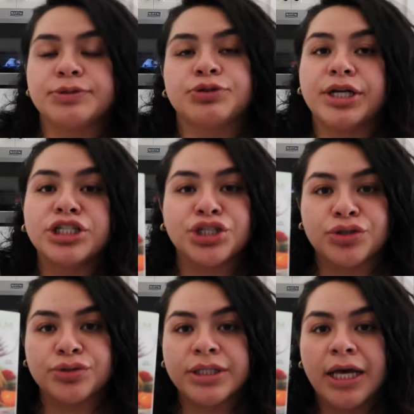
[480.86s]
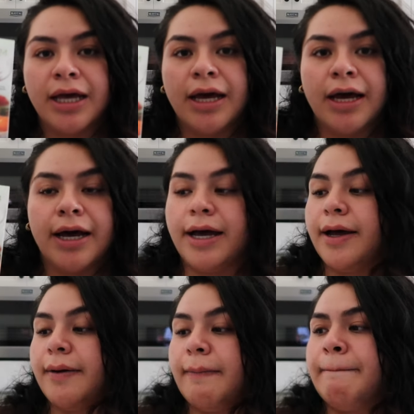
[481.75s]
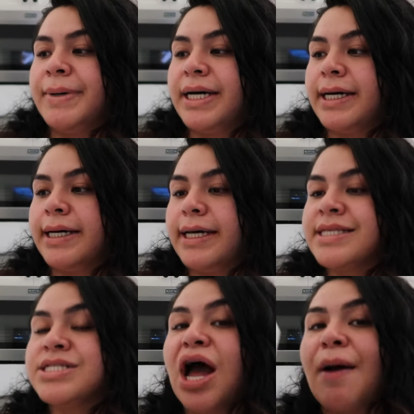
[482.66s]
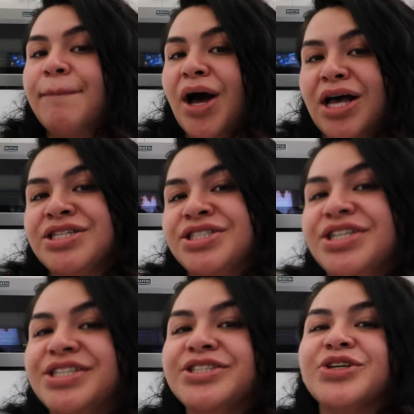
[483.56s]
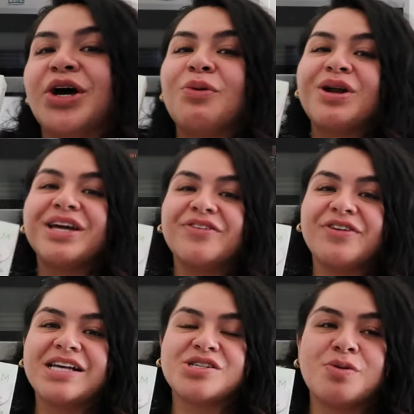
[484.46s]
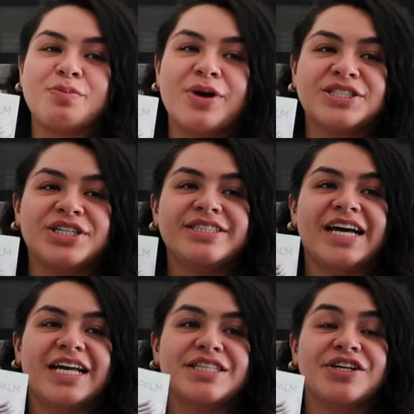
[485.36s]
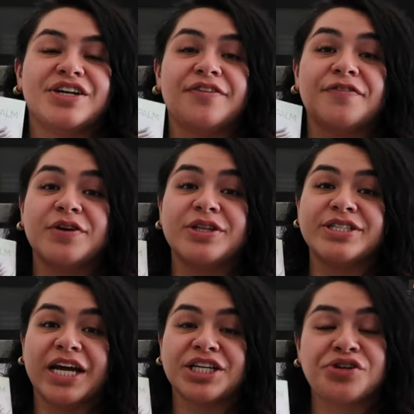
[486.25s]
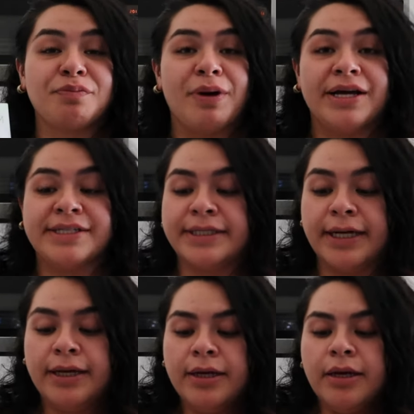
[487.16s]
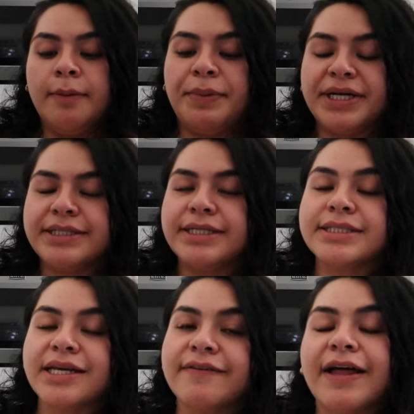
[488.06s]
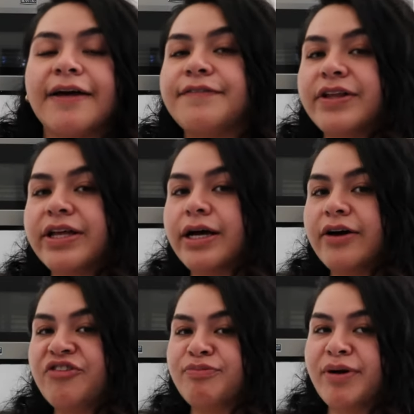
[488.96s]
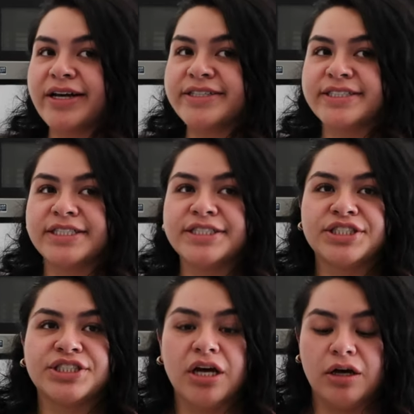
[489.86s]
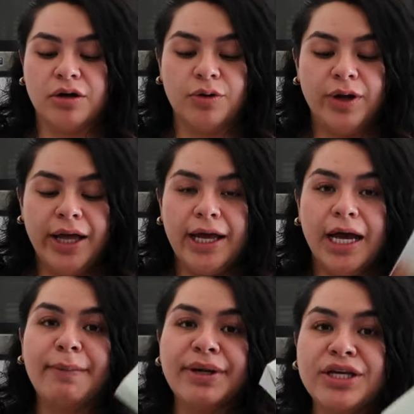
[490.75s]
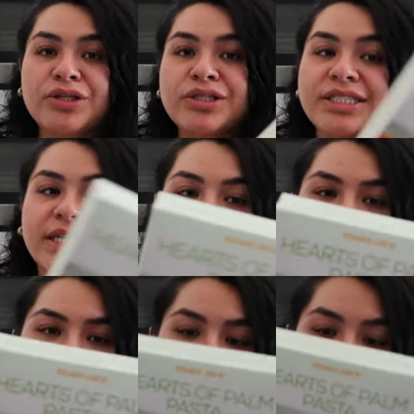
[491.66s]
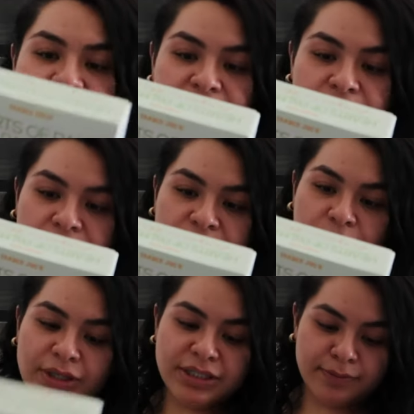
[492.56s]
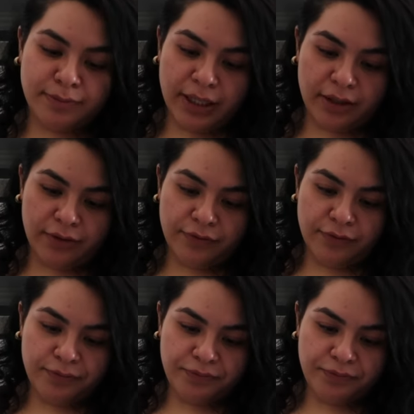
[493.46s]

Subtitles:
it's Trader Joe's. But it's not pasta, so I don't want to give you guys the impression that you're gonna feel the texture of pasta. But it does give that feeling of pasta. So I'm gonna use this. Actually, I don't even know what it's made of.